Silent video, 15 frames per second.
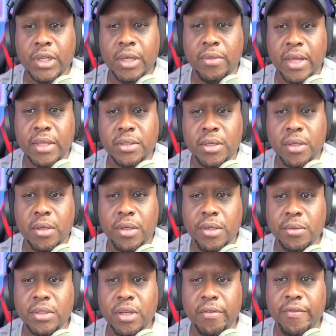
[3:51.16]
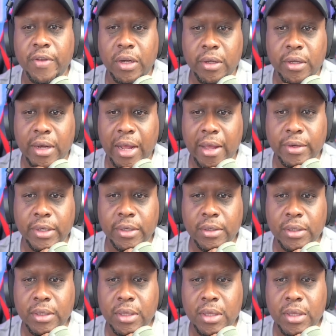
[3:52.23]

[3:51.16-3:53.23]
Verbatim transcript: That's a Houston affiliate out here.